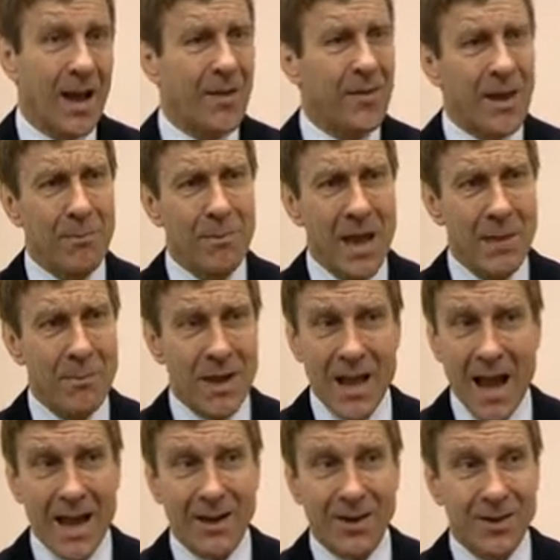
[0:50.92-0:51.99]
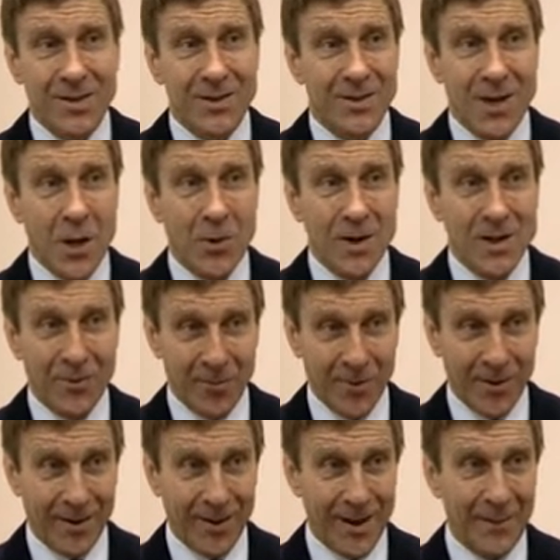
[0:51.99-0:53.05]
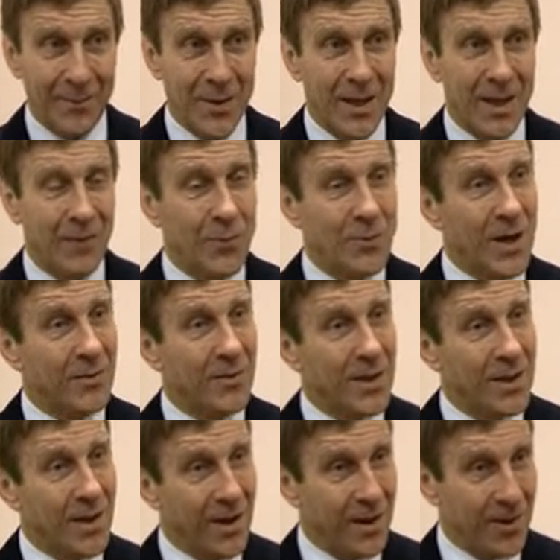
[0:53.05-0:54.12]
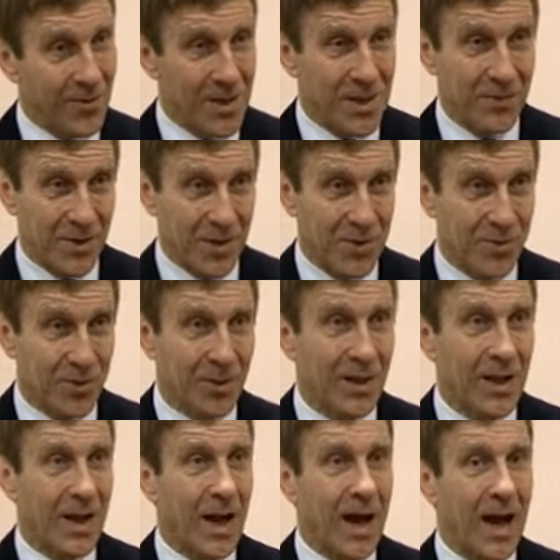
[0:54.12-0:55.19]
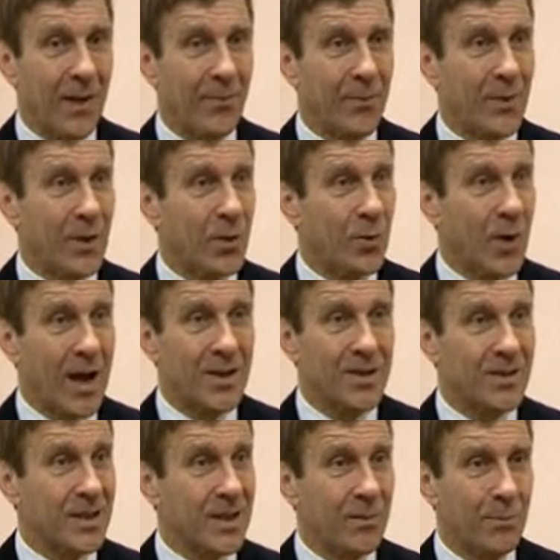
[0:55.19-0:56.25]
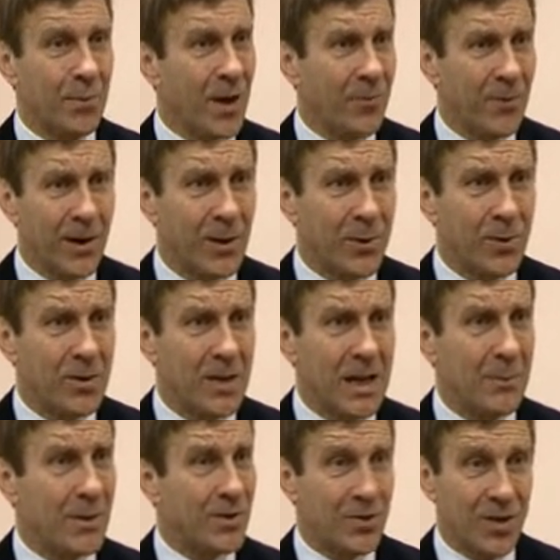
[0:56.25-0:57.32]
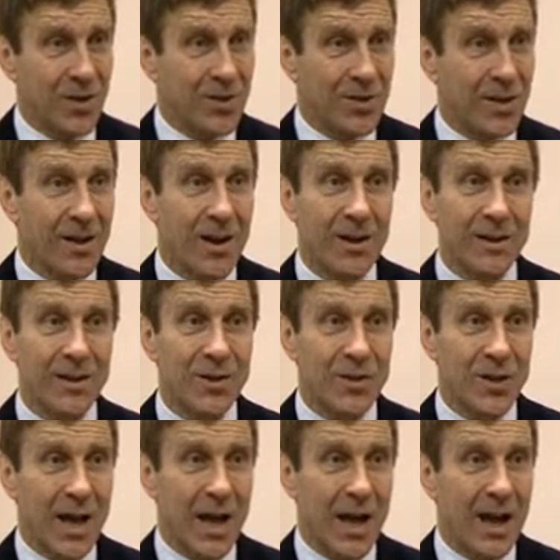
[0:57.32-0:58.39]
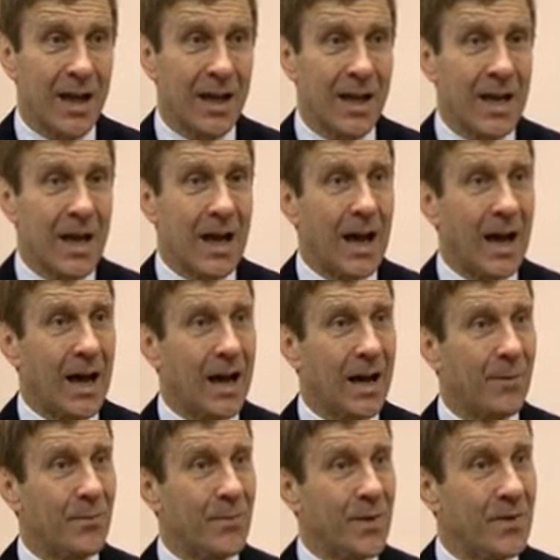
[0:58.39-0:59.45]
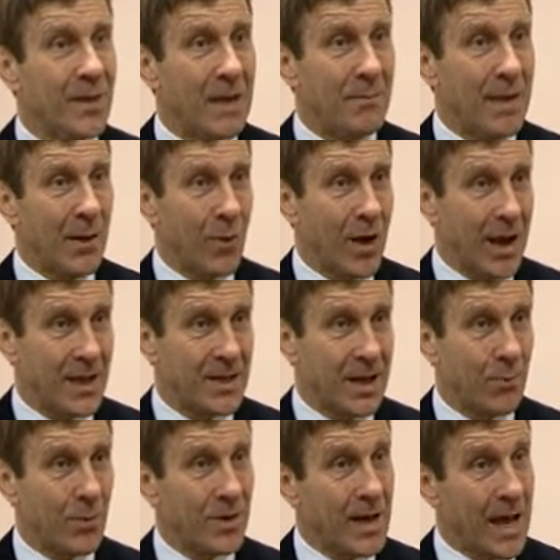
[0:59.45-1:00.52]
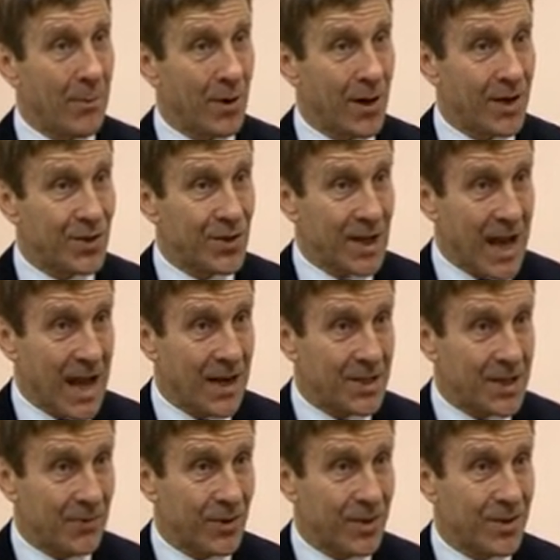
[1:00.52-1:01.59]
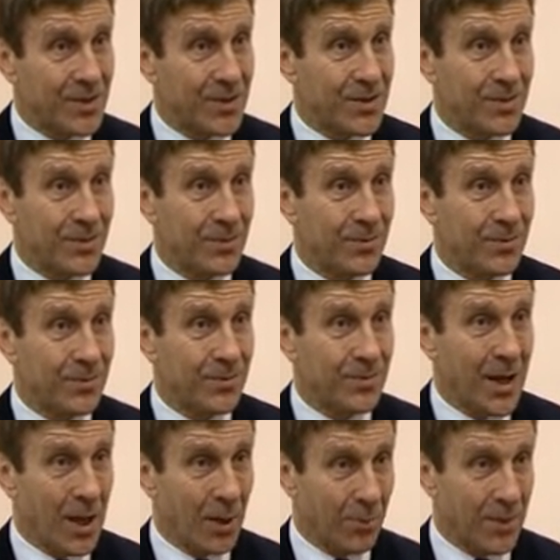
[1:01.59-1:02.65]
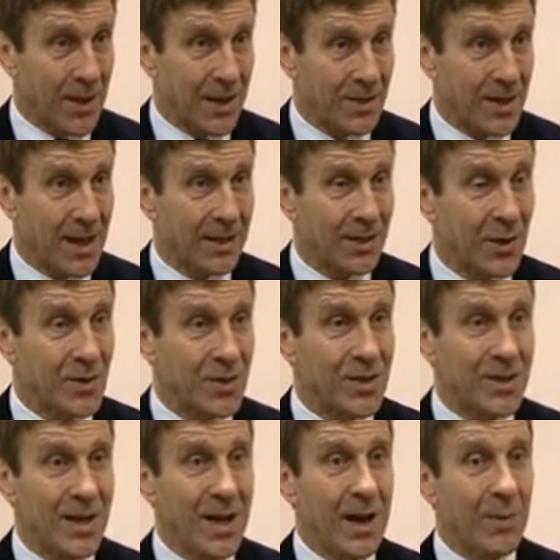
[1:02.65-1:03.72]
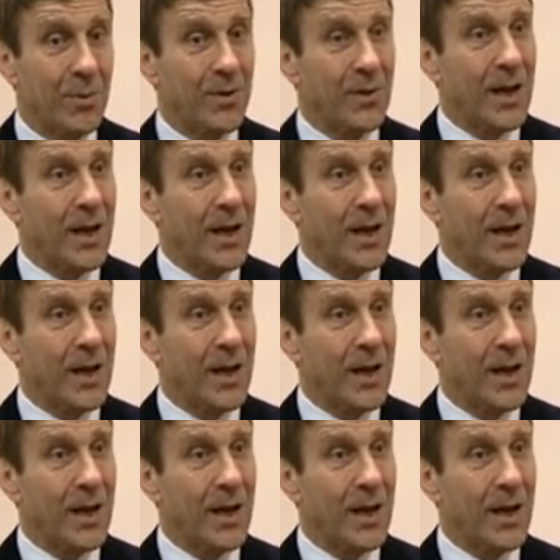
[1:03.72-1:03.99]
They may be handled totally differently. If you take the younger individual who has the perfectly good knee but just a cartilage tear, they may well end up with an MRI scan as evidence to help that diagnosis, but